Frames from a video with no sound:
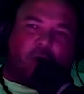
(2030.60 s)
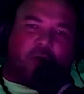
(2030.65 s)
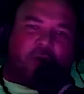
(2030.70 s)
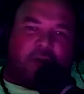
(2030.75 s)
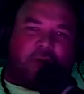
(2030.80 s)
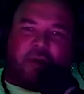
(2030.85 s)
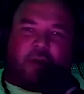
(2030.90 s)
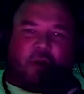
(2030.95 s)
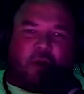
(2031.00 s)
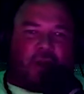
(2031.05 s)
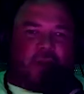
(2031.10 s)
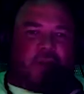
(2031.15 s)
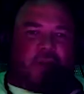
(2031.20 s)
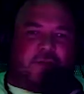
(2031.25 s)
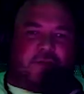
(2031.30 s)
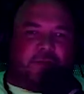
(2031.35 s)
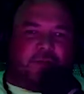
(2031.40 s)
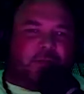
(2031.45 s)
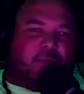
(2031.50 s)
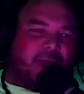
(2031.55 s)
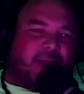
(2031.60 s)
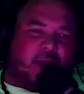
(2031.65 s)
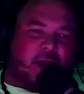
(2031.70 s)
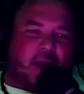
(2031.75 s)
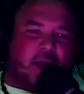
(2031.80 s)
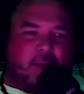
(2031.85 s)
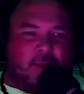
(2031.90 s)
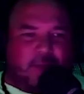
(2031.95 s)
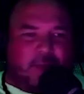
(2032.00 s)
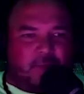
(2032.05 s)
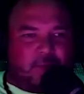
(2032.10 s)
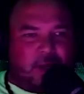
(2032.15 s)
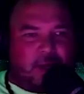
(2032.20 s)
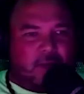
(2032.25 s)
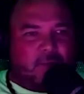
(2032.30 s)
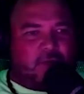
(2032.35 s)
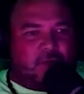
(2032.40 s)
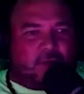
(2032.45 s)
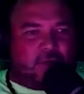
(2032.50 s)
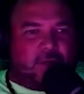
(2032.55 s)
in your yard, you know, you make a
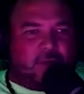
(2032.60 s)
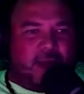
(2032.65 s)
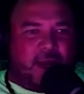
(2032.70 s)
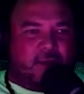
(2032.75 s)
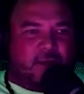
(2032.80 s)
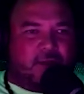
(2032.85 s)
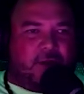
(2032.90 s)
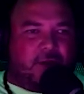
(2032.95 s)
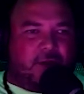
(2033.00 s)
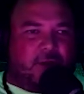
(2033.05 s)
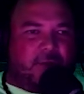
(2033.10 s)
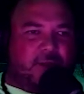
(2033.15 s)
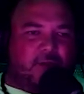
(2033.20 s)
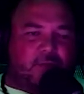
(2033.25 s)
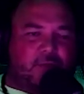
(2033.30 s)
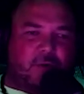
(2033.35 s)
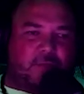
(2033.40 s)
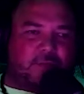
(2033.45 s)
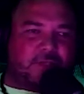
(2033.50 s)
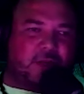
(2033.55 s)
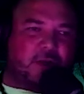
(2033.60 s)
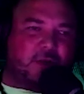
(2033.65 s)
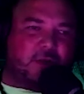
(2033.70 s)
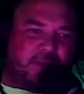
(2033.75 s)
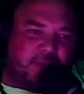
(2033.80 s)
compost pile, you know what I mean? The worms help.